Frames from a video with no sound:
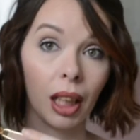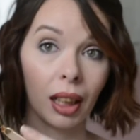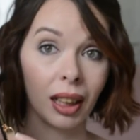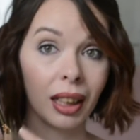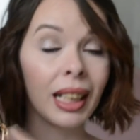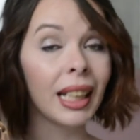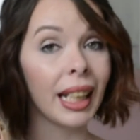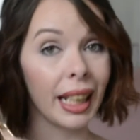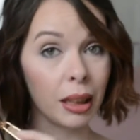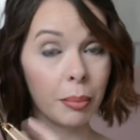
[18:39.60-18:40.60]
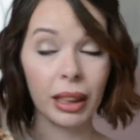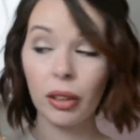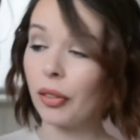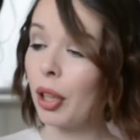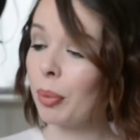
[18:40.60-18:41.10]
colour in the middle
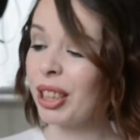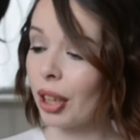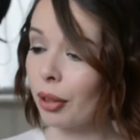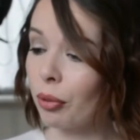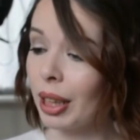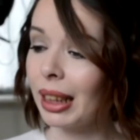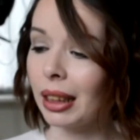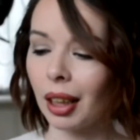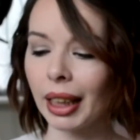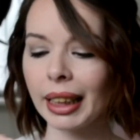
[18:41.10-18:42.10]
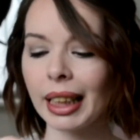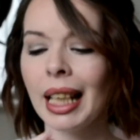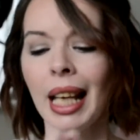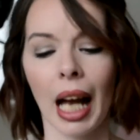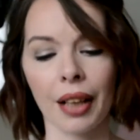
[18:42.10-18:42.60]
of them, which I really like.
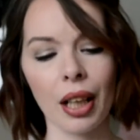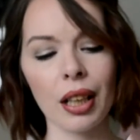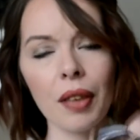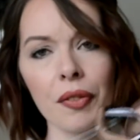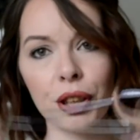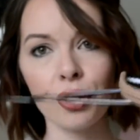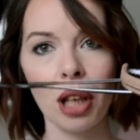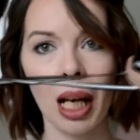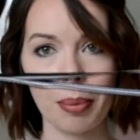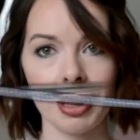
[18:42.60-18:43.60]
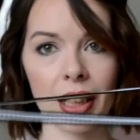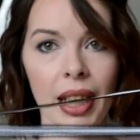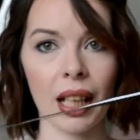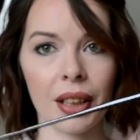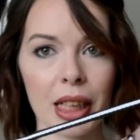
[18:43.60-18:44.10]
And I love the straps, that
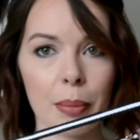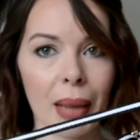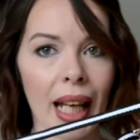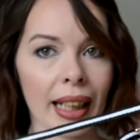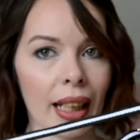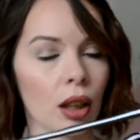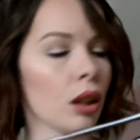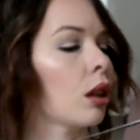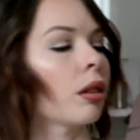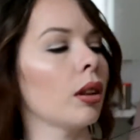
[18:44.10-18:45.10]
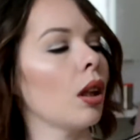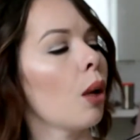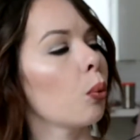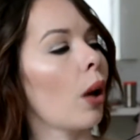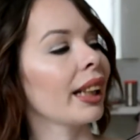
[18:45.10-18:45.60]
they are this black and
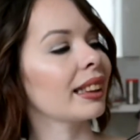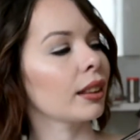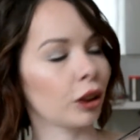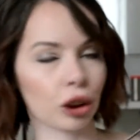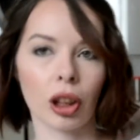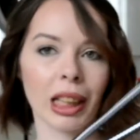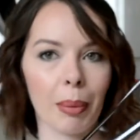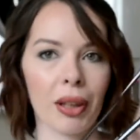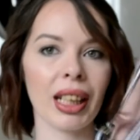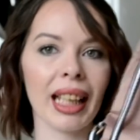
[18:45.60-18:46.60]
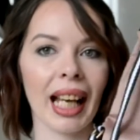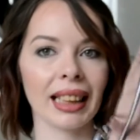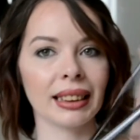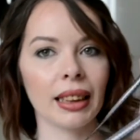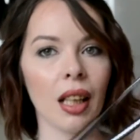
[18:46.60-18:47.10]
white stripe. I think it
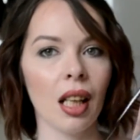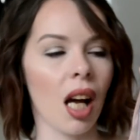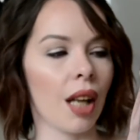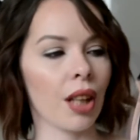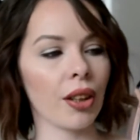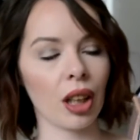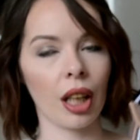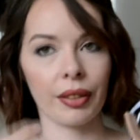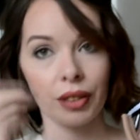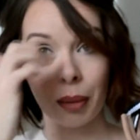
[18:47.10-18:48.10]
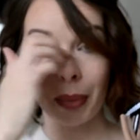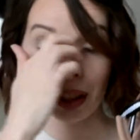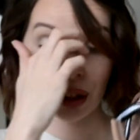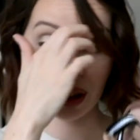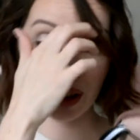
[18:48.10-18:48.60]
adds another kind of
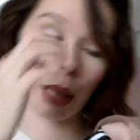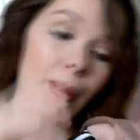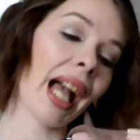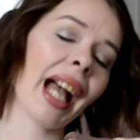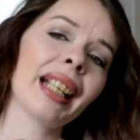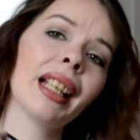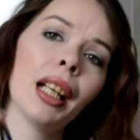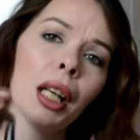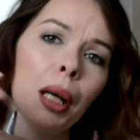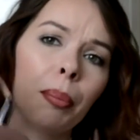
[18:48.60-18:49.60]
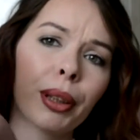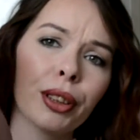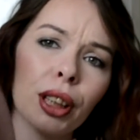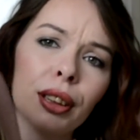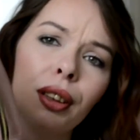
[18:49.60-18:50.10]
dimension to the bag, but
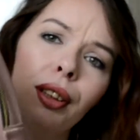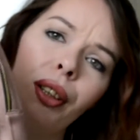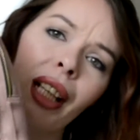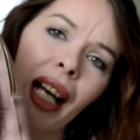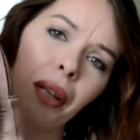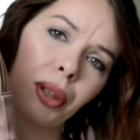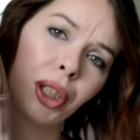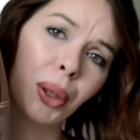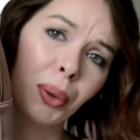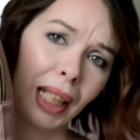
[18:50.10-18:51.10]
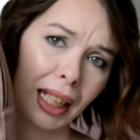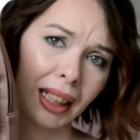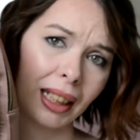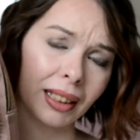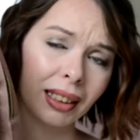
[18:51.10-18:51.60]
just look how cute that
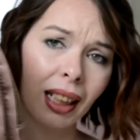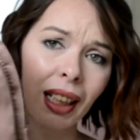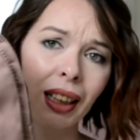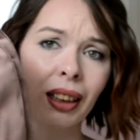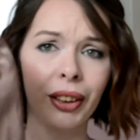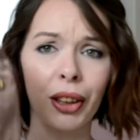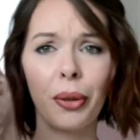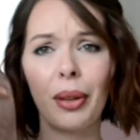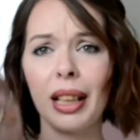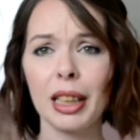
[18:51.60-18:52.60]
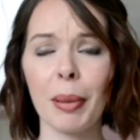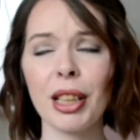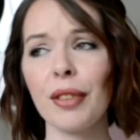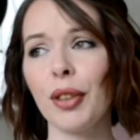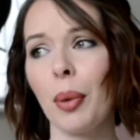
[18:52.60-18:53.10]
is. You know,
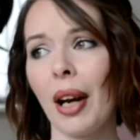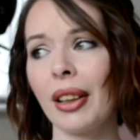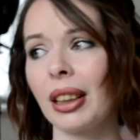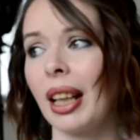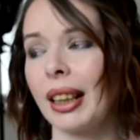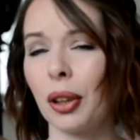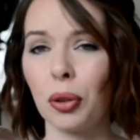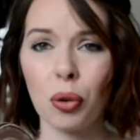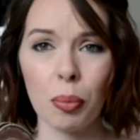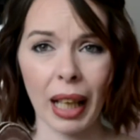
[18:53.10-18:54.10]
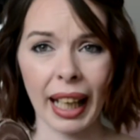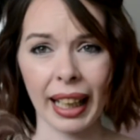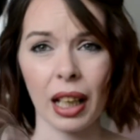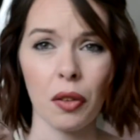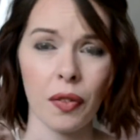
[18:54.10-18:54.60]
especially if you're wearing like an all black
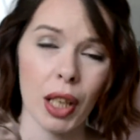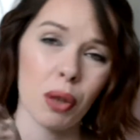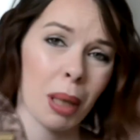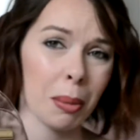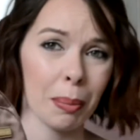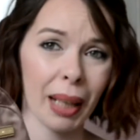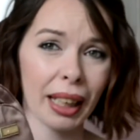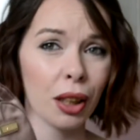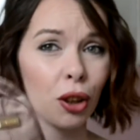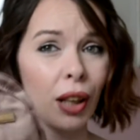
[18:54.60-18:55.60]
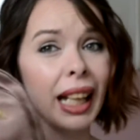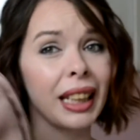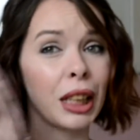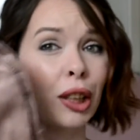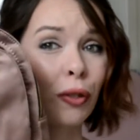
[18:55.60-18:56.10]
outfit or maybe black and grey, and
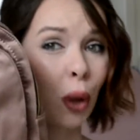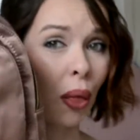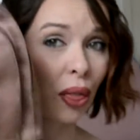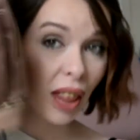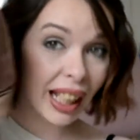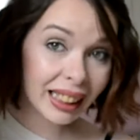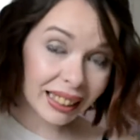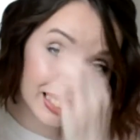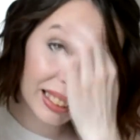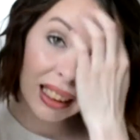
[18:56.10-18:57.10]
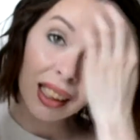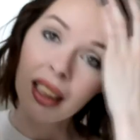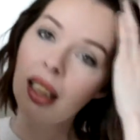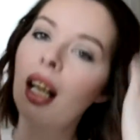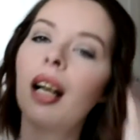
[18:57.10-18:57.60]
then you've got this.
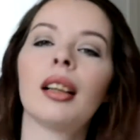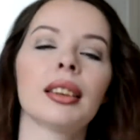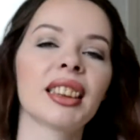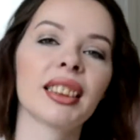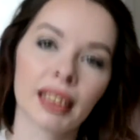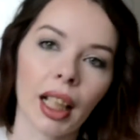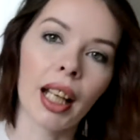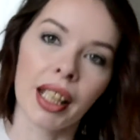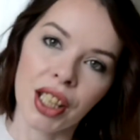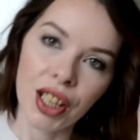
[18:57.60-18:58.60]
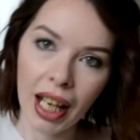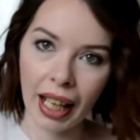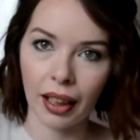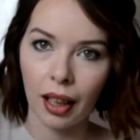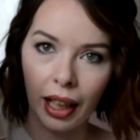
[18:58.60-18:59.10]

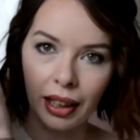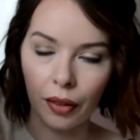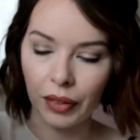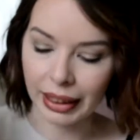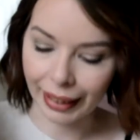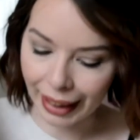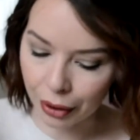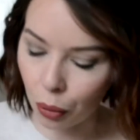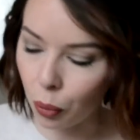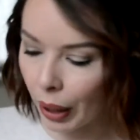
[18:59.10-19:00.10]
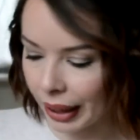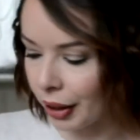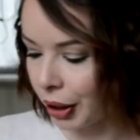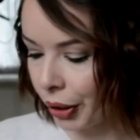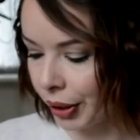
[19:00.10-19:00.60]
Stunning. I love this. I cannot wait
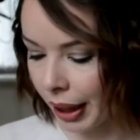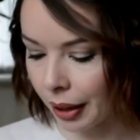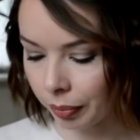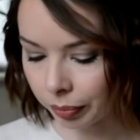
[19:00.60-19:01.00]
to use it.